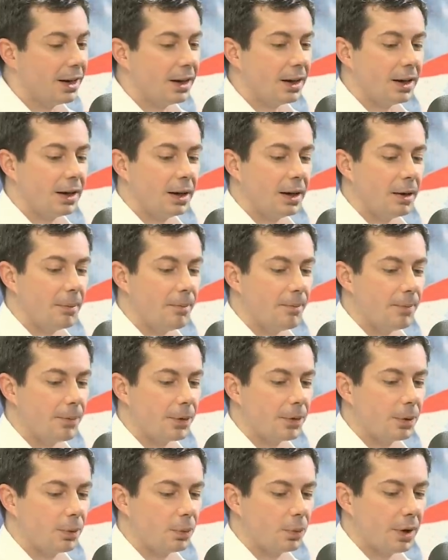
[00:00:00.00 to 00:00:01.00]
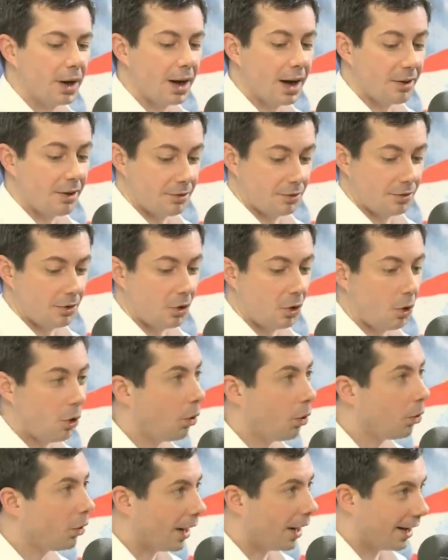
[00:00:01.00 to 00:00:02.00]
Um, we have a
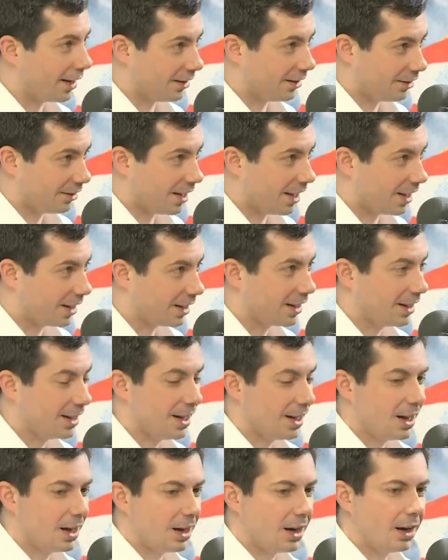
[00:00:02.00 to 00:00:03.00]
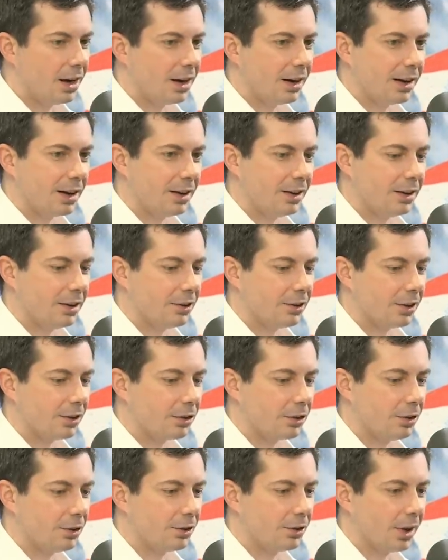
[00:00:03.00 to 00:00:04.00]
whole lot at stake uh, in these
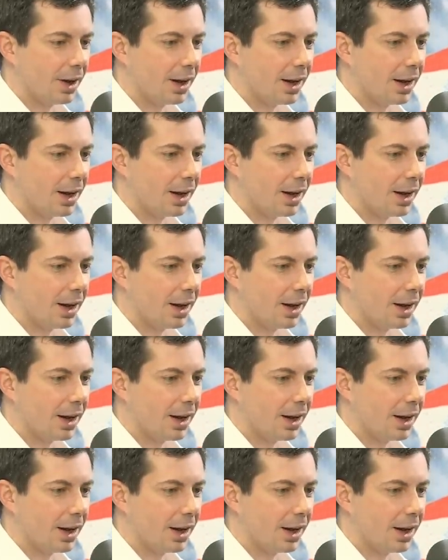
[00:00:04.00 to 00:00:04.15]
issues.